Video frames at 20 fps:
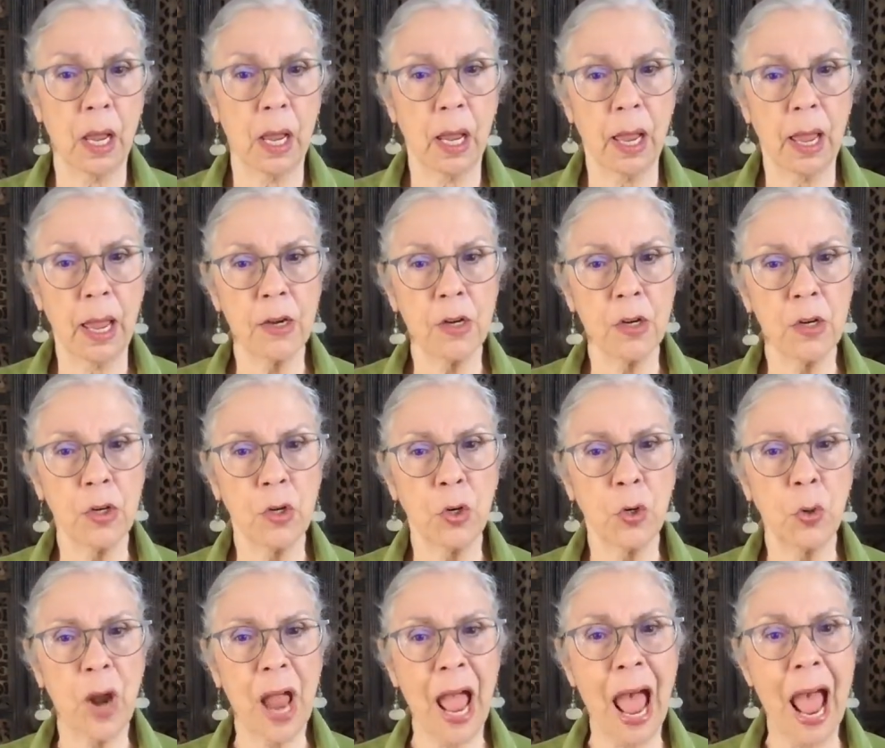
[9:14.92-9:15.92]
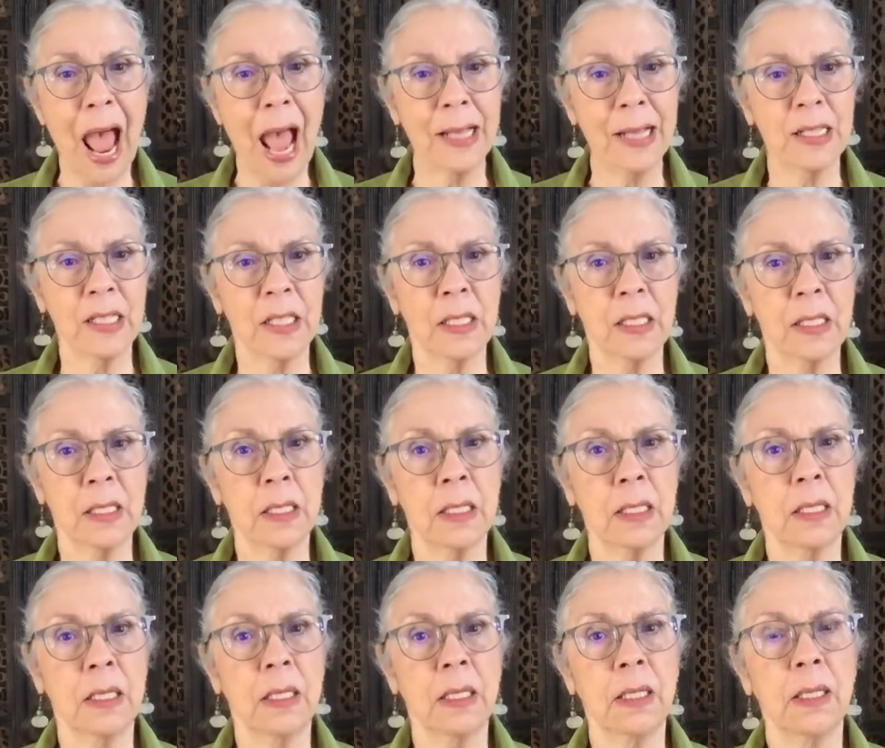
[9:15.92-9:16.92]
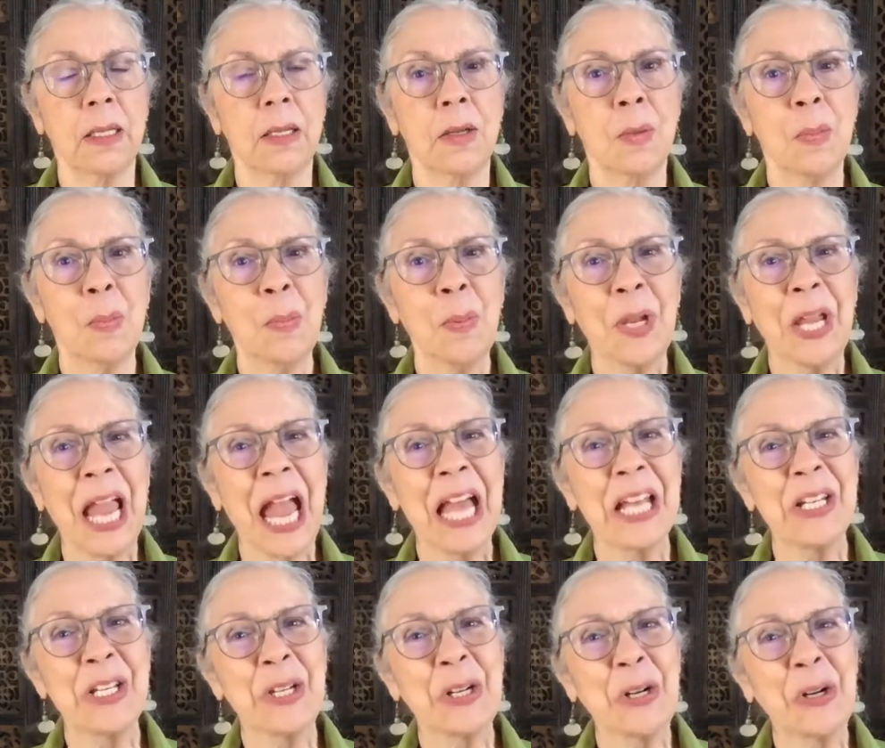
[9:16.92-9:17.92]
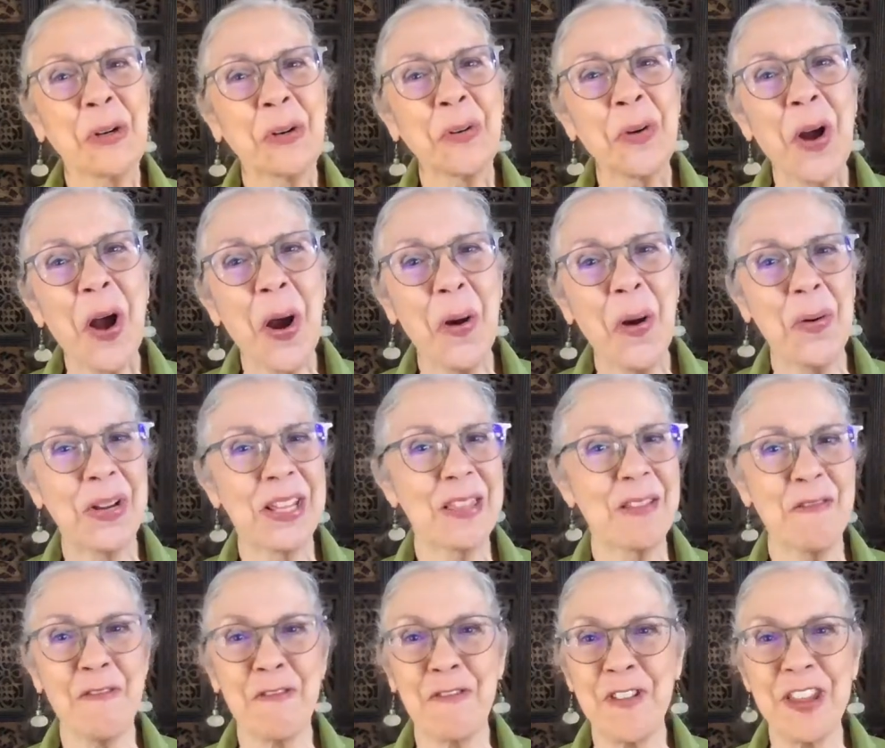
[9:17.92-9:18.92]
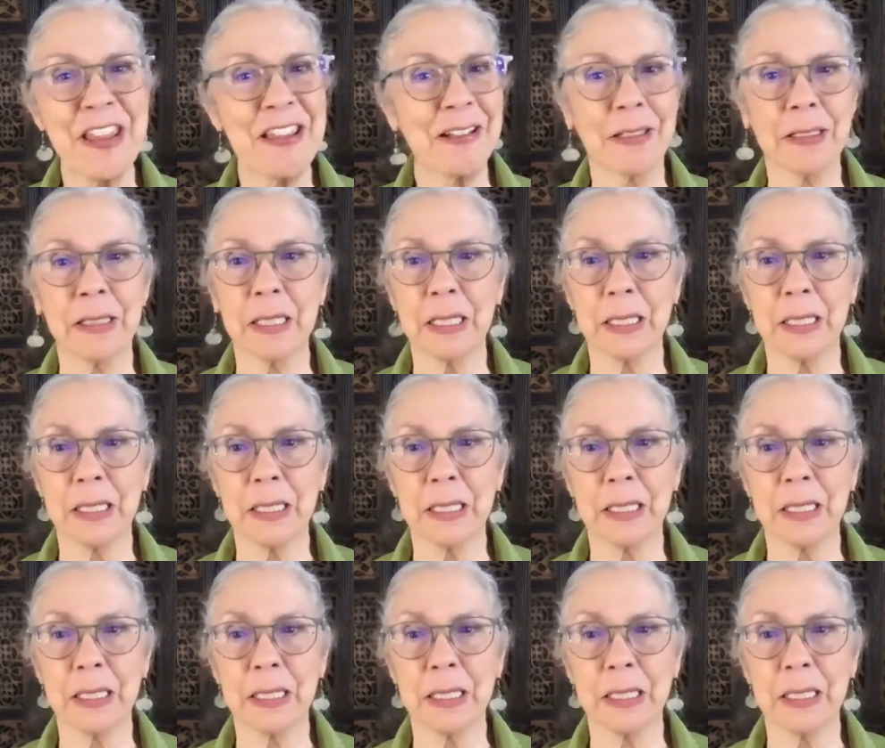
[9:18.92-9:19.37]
And grass began to grow in the field,